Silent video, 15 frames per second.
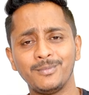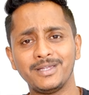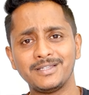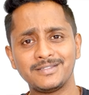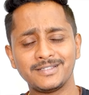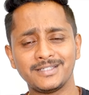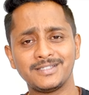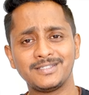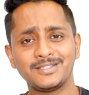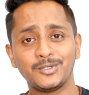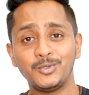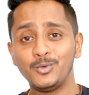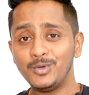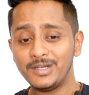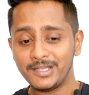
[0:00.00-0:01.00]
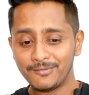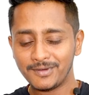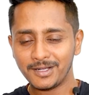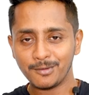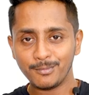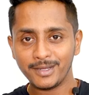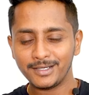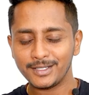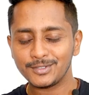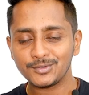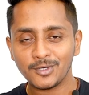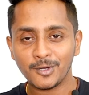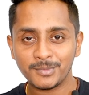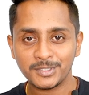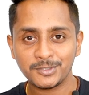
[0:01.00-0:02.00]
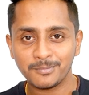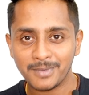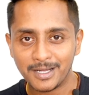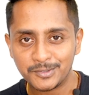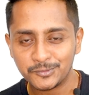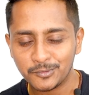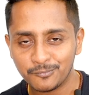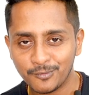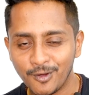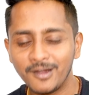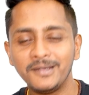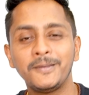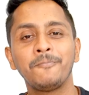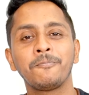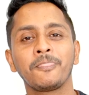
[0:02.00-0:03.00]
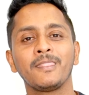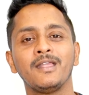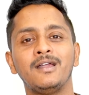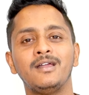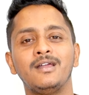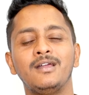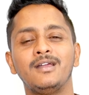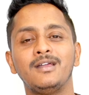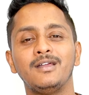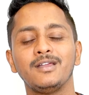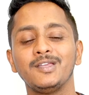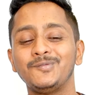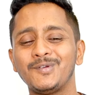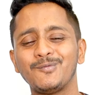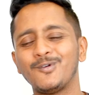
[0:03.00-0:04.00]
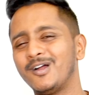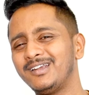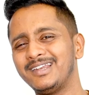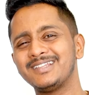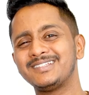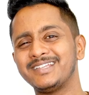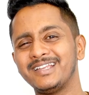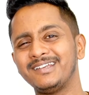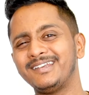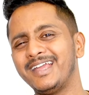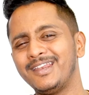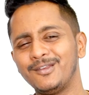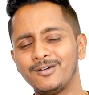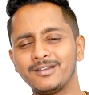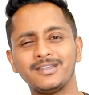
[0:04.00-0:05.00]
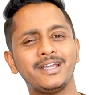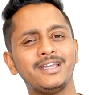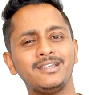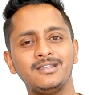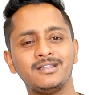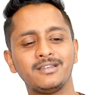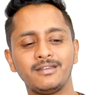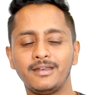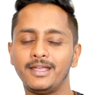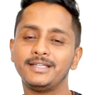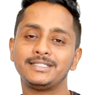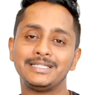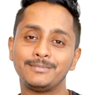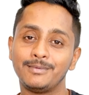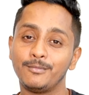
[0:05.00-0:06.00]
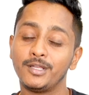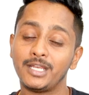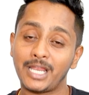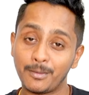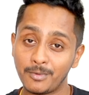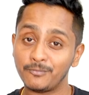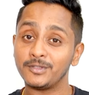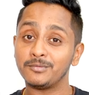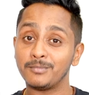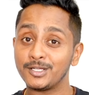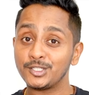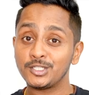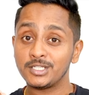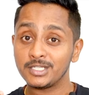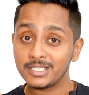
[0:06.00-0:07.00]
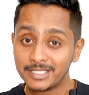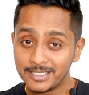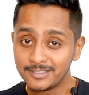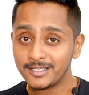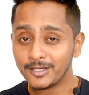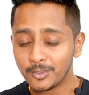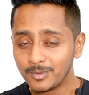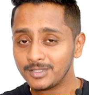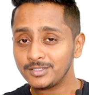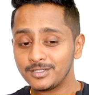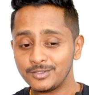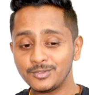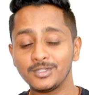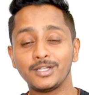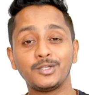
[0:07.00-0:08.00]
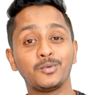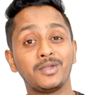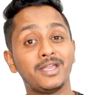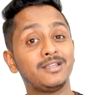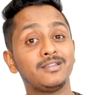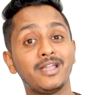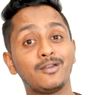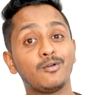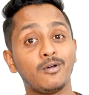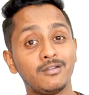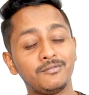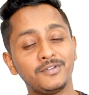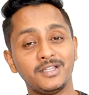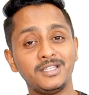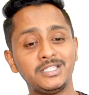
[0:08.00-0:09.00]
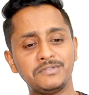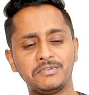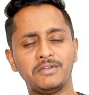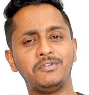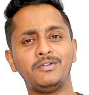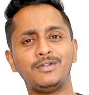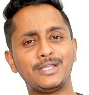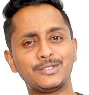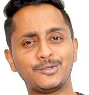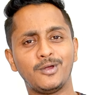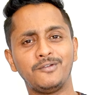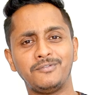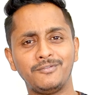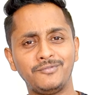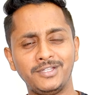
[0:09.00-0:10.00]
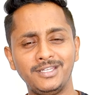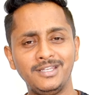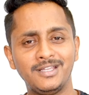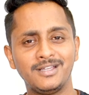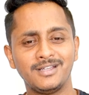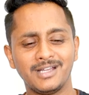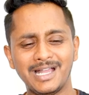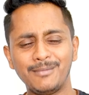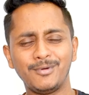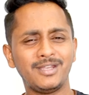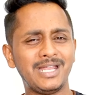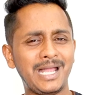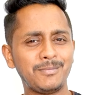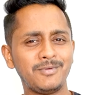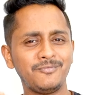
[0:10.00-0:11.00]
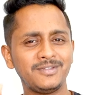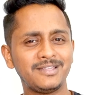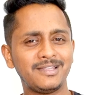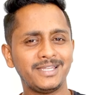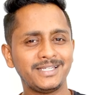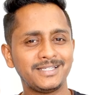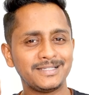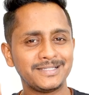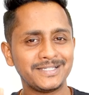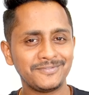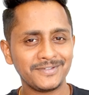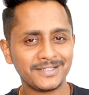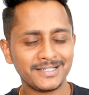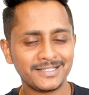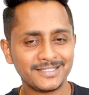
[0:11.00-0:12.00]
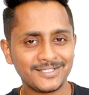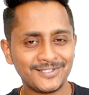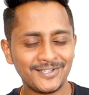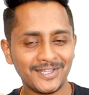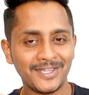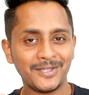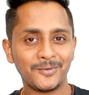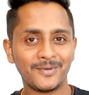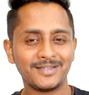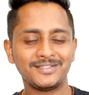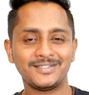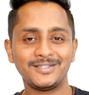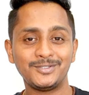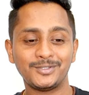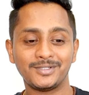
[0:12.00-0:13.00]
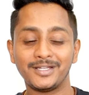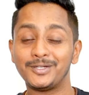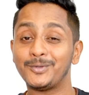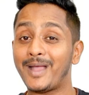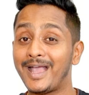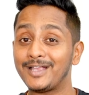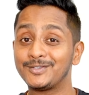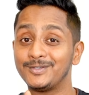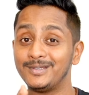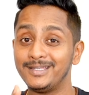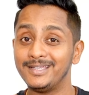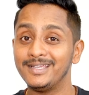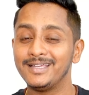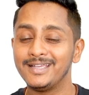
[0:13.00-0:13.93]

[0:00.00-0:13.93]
made sense. Do leave a comment as to how much marks you've got. If you've got, let's say, 10 or 9, next time I'm going to come up with much easier questions so that you gain that confidence. If everyone has got 15, I'm going to come up with a little difficult, tricky question so that you actually